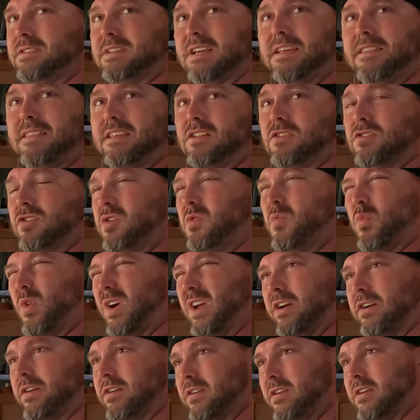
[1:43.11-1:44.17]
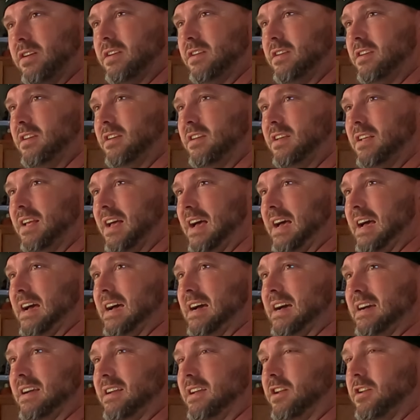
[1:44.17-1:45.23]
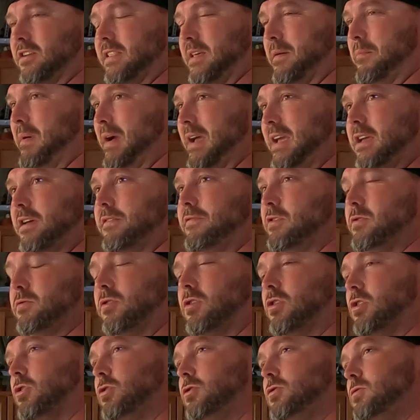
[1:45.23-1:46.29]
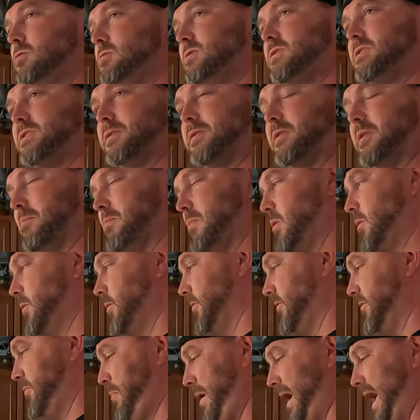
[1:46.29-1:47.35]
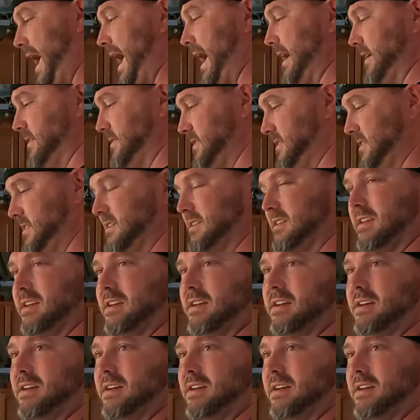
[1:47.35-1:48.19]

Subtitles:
Does anything look weird? That might give you clues to the motor's past.